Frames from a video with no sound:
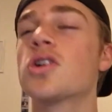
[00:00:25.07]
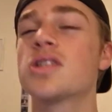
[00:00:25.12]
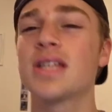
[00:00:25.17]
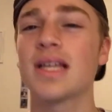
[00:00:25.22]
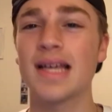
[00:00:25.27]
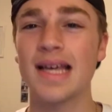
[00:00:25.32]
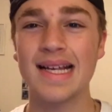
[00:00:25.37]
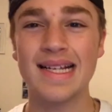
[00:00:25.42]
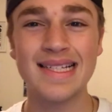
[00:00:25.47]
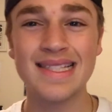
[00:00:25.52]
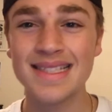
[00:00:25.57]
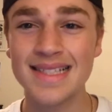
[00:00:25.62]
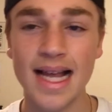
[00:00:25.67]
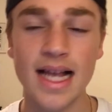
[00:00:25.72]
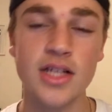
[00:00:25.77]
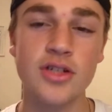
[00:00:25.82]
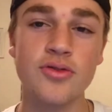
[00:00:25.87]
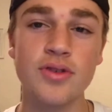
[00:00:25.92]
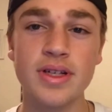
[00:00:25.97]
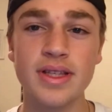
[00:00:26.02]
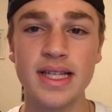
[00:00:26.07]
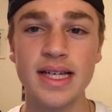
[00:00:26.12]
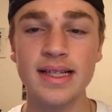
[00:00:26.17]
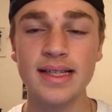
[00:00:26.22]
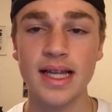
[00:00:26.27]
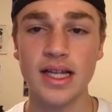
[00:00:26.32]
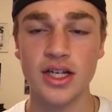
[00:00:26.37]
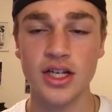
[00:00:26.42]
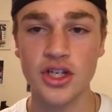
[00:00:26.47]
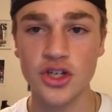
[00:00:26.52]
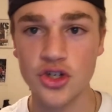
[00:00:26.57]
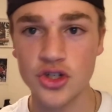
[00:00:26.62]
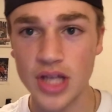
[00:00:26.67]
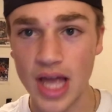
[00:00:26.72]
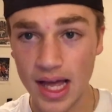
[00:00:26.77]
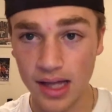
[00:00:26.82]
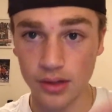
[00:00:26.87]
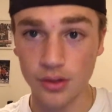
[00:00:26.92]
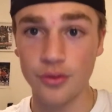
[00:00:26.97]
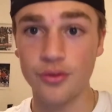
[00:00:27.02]
like accessory thing that can just
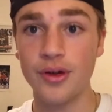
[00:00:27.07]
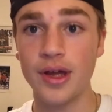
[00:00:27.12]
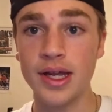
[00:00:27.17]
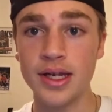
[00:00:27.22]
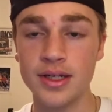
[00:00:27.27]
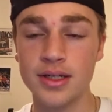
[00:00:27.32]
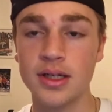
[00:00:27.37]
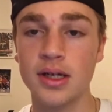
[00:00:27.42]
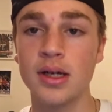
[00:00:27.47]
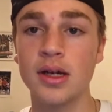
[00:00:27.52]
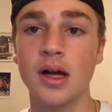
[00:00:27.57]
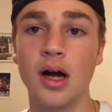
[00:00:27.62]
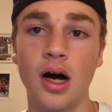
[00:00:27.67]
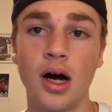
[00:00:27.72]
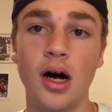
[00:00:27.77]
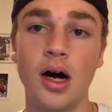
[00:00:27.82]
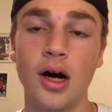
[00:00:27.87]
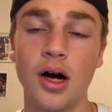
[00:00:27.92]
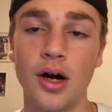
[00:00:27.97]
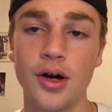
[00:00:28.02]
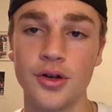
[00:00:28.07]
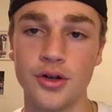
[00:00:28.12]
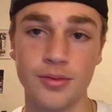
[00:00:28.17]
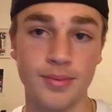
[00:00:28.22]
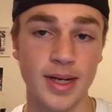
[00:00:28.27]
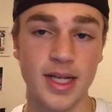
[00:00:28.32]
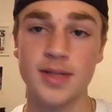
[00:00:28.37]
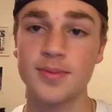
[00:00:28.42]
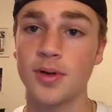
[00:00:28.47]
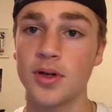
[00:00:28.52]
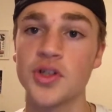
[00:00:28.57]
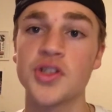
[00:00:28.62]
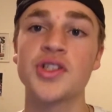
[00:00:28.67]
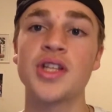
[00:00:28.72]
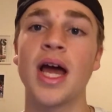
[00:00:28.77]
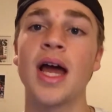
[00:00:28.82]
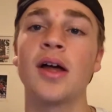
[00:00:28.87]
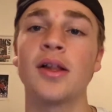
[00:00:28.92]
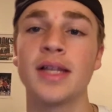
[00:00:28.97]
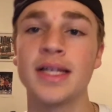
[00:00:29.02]
elevate your baseball
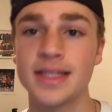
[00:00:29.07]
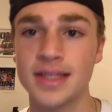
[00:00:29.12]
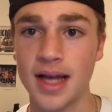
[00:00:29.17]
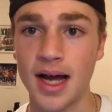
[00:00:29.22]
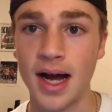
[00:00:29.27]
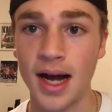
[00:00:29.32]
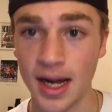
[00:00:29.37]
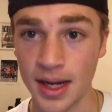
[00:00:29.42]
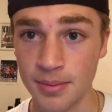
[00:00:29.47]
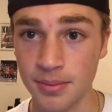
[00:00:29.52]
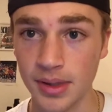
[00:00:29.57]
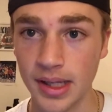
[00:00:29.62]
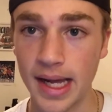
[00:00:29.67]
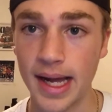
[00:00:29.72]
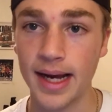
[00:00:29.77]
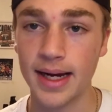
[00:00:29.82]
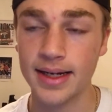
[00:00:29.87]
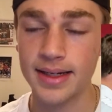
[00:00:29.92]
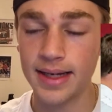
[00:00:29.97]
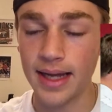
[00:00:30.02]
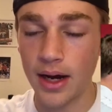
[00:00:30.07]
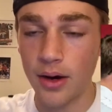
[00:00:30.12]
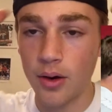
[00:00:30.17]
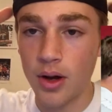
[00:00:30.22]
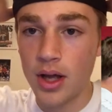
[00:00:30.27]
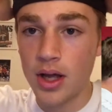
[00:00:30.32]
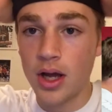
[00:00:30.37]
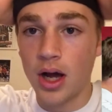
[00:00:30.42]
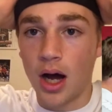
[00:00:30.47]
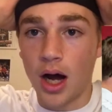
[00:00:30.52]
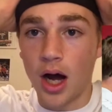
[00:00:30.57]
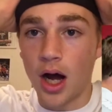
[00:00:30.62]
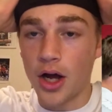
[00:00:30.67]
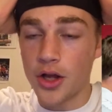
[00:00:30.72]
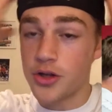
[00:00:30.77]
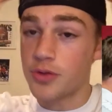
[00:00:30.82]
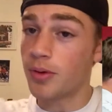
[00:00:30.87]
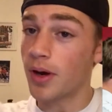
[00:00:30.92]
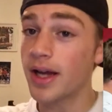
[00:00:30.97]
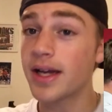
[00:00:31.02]
style is eye black. Now, you
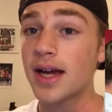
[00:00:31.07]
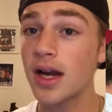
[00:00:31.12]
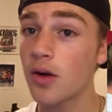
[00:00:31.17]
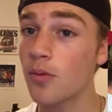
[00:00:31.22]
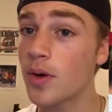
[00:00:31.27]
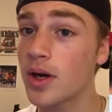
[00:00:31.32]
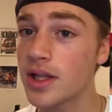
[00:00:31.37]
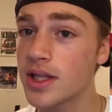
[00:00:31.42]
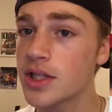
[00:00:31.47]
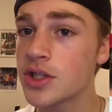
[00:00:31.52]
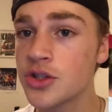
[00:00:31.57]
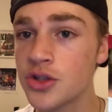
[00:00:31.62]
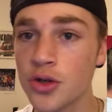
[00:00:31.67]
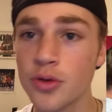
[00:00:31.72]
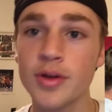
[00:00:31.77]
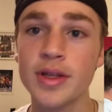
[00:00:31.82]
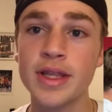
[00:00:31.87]
probably gotta wear this during the